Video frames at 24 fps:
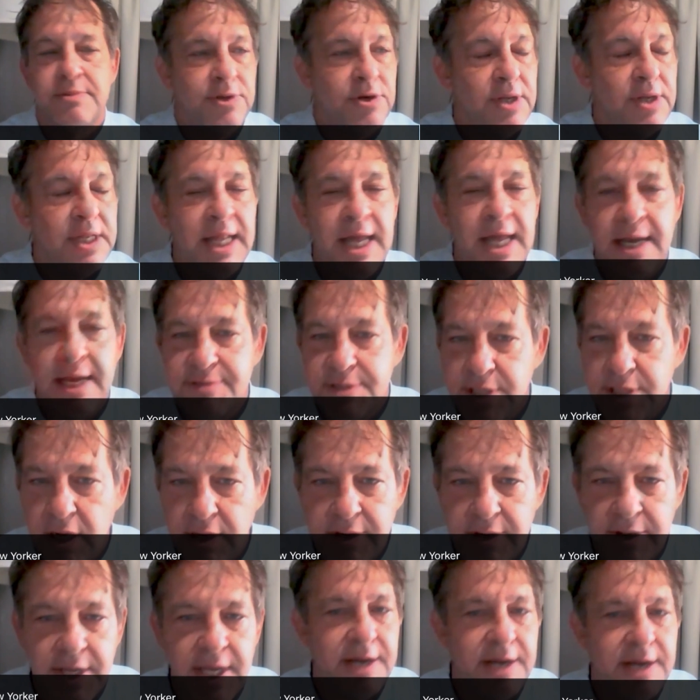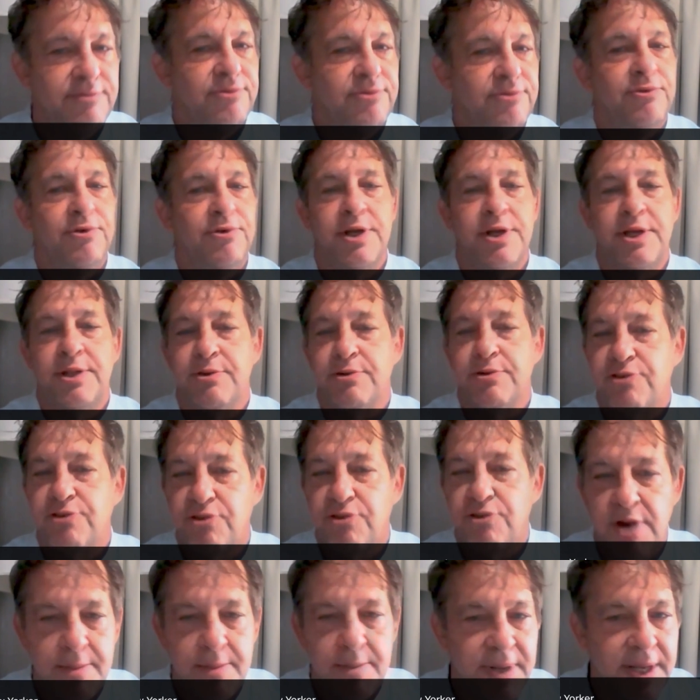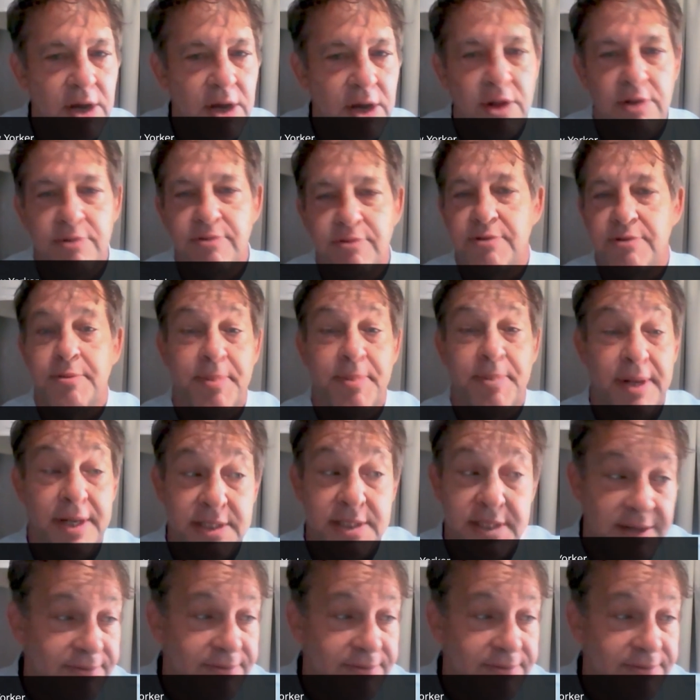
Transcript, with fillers: Their livestock are getting free. They're trampling all over the place.